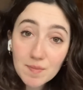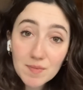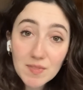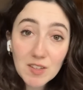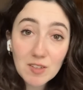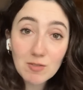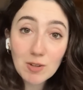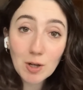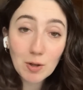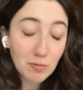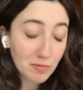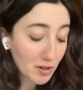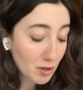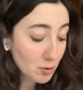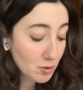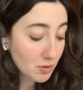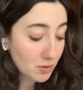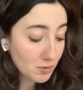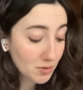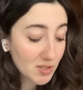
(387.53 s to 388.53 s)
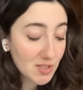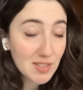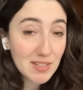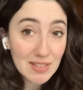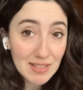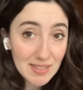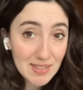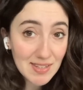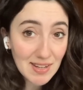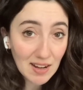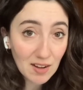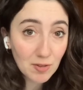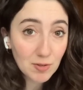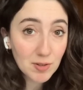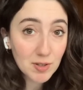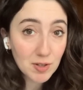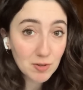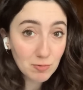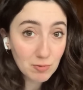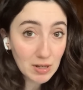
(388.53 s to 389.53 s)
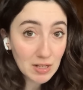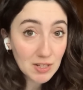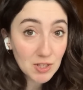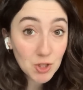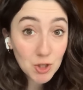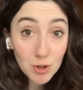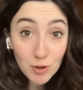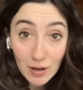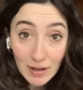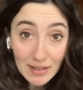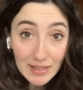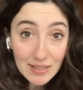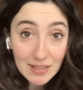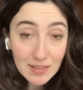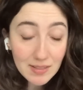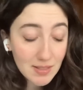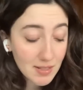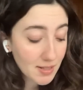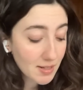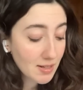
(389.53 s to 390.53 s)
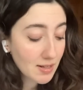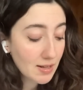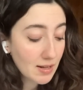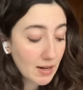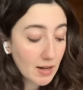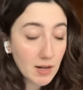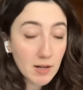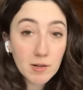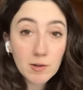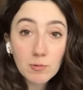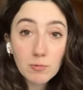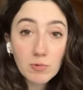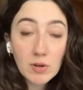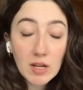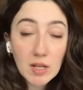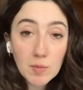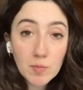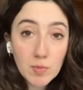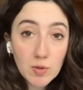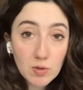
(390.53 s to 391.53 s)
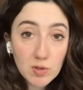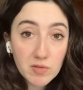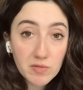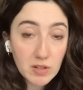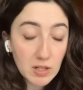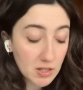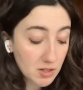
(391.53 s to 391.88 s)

you know, vocals did sound really trained and really beautifully